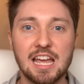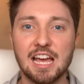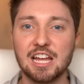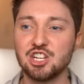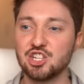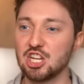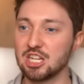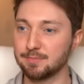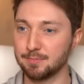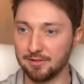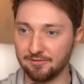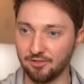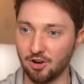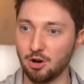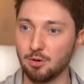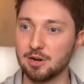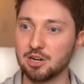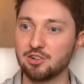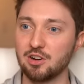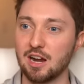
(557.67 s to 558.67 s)
and just
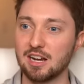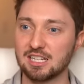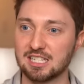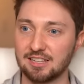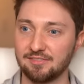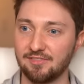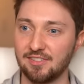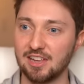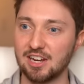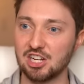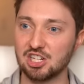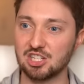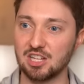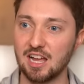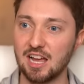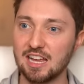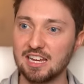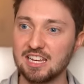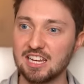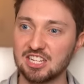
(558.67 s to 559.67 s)
before we cross the finish
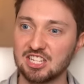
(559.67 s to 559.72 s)
line,